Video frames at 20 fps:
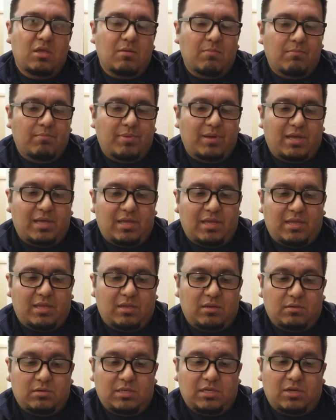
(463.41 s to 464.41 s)

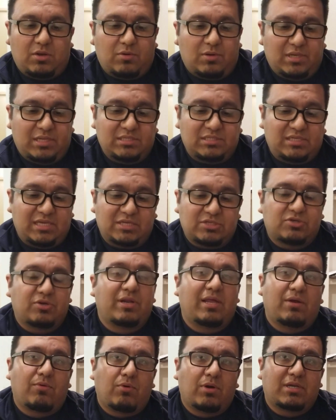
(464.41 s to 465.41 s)
but at least
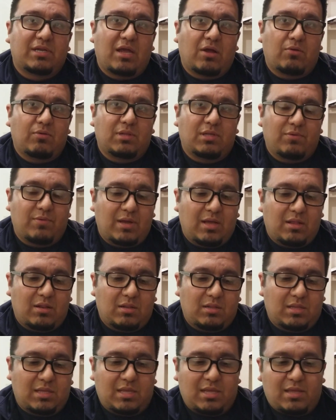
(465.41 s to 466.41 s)
yesterday it worked out really
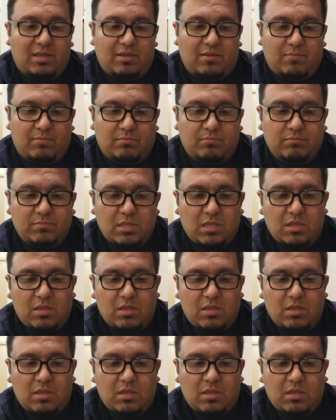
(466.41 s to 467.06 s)
well.